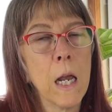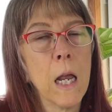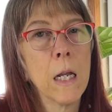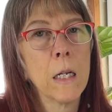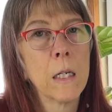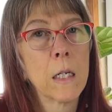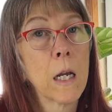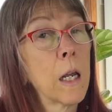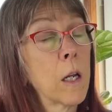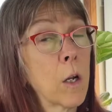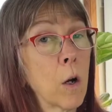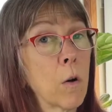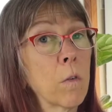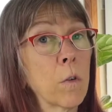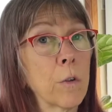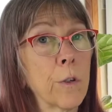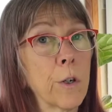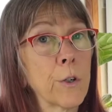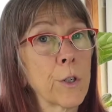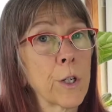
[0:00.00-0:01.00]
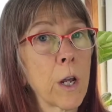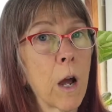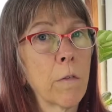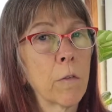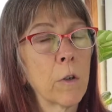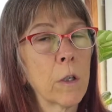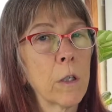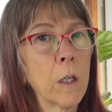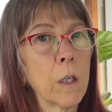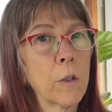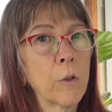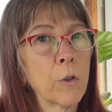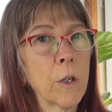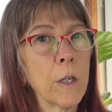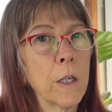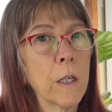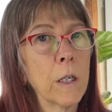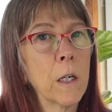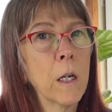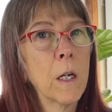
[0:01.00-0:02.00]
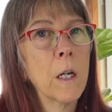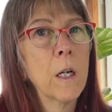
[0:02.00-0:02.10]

and take over their sovereign country.